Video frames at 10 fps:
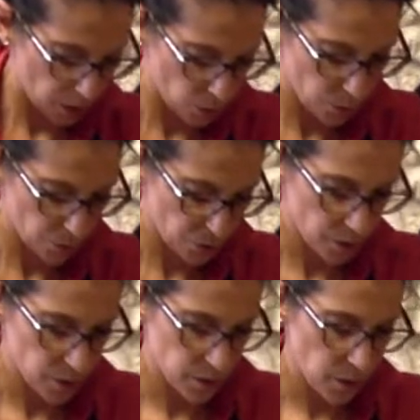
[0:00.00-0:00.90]
of prefer
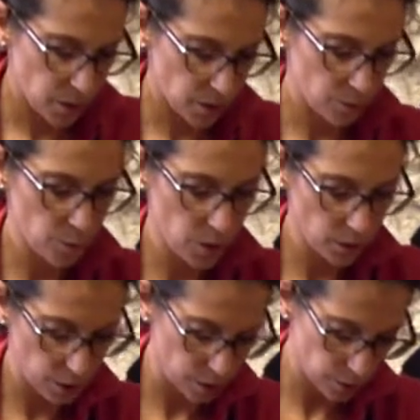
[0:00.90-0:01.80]
this kind from
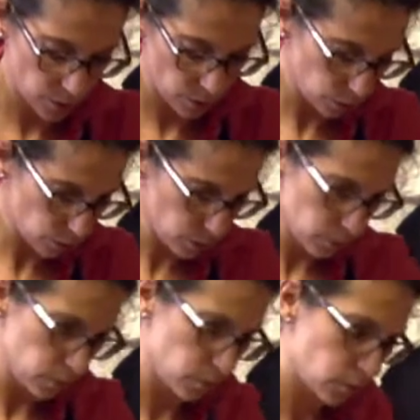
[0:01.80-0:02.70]
culinary school.
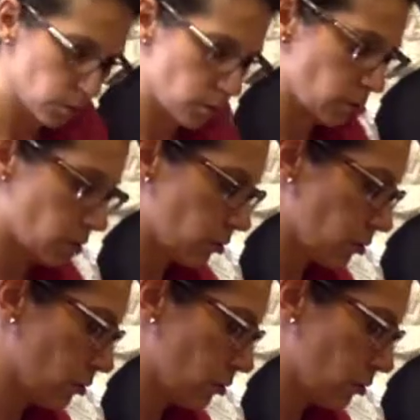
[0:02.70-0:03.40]
I'm